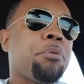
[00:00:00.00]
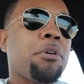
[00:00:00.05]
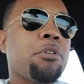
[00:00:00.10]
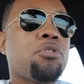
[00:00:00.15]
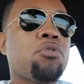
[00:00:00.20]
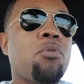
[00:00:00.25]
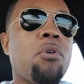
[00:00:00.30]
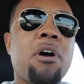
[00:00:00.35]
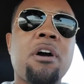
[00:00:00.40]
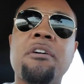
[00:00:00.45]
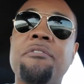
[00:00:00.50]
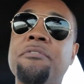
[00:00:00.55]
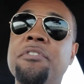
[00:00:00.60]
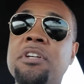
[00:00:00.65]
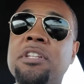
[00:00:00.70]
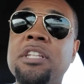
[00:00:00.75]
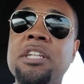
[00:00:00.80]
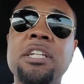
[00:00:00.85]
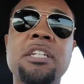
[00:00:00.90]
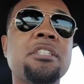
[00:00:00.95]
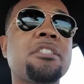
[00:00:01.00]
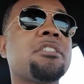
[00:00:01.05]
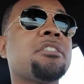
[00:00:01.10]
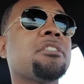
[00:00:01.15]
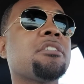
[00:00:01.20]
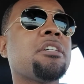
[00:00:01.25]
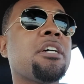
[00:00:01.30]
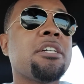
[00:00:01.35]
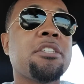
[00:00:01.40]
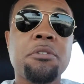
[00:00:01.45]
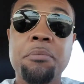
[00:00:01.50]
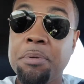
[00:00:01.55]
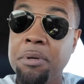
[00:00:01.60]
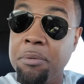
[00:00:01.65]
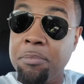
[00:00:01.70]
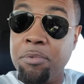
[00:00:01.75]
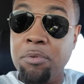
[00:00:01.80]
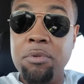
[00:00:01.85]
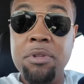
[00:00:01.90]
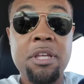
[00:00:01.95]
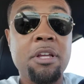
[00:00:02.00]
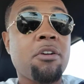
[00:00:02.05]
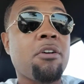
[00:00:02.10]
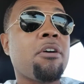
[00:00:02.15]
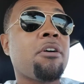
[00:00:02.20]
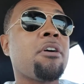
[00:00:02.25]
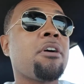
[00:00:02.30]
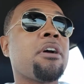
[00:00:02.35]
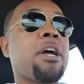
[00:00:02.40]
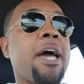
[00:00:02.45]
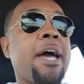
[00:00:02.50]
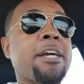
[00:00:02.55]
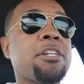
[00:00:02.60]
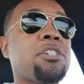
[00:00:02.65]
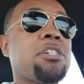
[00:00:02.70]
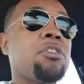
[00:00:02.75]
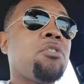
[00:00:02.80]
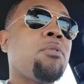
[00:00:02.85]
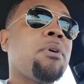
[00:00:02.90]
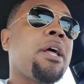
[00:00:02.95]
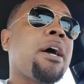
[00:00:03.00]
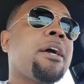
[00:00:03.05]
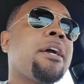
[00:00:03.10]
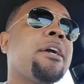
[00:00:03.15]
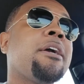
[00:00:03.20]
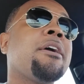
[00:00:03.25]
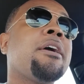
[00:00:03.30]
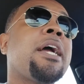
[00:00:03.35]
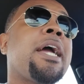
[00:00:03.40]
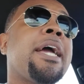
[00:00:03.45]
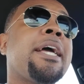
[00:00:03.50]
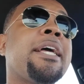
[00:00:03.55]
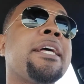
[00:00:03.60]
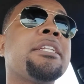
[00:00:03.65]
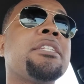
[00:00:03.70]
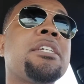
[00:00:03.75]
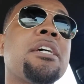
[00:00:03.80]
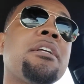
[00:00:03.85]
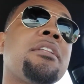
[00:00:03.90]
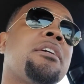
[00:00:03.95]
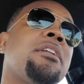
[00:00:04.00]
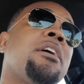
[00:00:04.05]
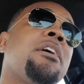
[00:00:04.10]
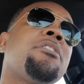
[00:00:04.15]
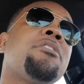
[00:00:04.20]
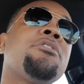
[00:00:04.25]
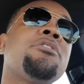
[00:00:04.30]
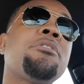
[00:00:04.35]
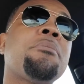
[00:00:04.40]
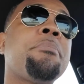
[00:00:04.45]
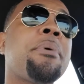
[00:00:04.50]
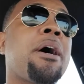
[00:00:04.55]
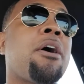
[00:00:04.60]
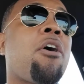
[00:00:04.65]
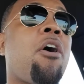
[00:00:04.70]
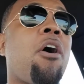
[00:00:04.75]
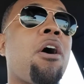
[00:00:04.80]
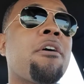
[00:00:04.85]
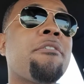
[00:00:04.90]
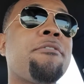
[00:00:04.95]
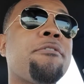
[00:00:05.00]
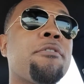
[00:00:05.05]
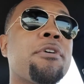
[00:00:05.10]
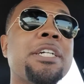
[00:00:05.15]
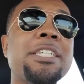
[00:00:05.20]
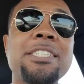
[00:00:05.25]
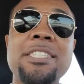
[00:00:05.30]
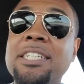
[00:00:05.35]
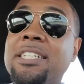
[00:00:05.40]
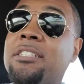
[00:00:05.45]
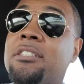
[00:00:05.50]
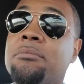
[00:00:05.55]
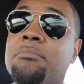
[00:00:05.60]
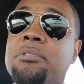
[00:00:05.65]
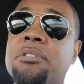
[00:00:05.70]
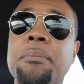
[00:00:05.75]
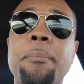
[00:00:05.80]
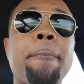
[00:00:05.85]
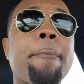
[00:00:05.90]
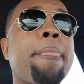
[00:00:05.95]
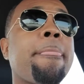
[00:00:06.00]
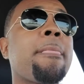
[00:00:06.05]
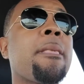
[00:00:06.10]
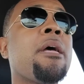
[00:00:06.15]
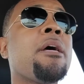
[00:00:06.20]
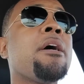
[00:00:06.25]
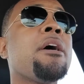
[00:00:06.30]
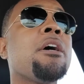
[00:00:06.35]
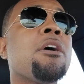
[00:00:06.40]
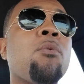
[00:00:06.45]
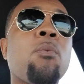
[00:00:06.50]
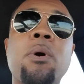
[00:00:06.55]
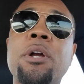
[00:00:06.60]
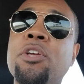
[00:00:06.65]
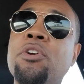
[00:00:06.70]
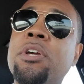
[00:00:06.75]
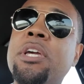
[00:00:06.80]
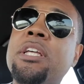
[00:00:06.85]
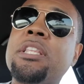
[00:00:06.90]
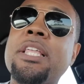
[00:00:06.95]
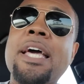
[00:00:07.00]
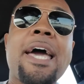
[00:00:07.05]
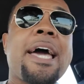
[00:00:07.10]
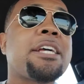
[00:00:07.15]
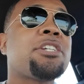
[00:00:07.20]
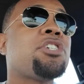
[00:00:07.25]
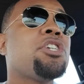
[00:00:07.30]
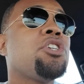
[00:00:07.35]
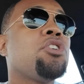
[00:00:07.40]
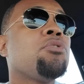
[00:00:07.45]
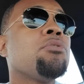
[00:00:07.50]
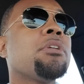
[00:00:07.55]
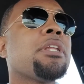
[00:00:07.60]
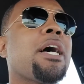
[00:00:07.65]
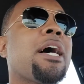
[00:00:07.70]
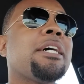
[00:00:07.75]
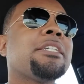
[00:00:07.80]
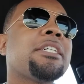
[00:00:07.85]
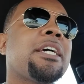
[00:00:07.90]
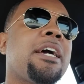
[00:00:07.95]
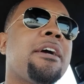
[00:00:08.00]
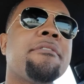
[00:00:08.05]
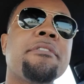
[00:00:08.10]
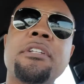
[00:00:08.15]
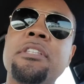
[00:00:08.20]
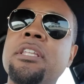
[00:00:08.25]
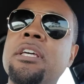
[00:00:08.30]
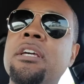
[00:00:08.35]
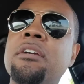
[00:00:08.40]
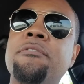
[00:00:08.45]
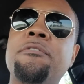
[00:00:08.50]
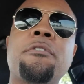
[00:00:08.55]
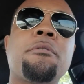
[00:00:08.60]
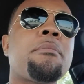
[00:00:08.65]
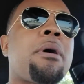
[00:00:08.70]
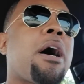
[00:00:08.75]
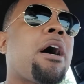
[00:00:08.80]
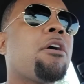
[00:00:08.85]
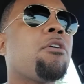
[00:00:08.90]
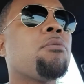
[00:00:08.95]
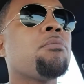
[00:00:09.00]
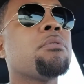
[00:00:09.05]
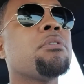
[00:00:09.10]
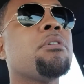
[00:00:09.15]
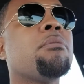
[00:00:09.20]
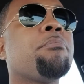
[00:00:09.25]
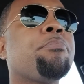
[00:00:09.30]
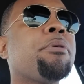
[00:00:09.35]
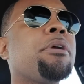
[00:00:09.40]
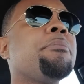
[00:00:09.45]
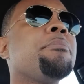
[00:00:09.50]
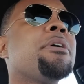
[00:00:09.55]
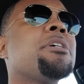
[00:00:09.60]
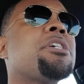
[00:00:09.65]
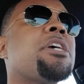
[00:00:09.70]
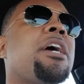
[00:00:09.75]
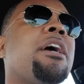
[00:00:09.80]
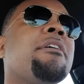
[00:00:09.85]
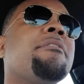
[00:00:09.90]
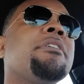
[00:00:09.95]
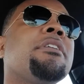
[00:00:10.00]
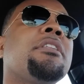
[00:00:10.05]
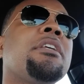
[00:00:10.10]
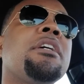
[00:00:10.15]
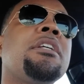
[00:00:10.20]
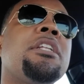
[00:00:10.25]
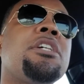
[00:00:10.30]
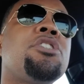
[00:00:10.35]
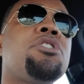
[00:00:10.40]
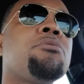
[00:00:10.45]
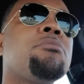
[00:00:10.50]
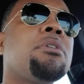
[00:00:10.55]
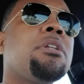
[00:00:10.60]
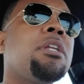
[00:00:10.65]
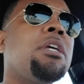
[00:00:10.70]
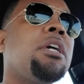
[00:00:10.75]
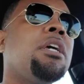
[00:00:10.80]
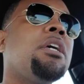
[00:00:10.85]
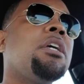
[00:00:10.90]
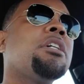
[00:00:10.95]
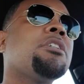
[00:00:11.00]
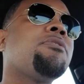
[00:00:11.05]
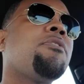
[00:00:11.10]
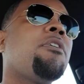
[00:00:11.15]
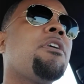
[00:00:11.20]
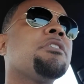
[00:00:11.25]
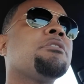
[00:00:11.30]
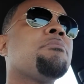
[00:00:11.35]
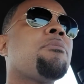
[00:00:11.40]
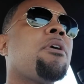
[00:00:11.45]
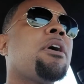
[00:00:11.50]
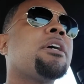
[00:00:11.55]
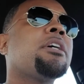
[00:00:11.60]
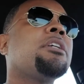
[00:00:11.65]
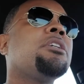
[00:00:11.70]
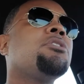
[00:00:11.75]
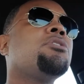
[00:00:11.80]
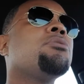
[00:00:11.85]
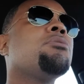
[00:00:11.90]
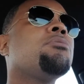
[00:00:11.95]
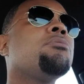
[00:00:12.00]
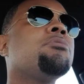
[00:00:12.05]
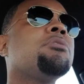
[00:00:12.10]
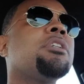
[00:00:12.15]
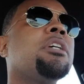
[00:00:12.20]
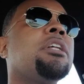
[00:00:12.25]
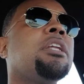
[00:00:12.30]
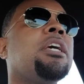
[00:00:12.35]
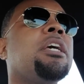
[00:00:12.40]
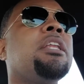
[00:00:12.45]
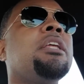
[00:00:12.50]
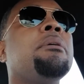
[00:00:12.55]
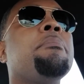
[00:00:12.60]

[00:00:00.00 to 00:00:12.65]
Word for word: to our affiliates and to people that are actually going out here and telling others about our free systems, where you get to actually utilize everything from pretty much everything that you would need as far as marketing tools in any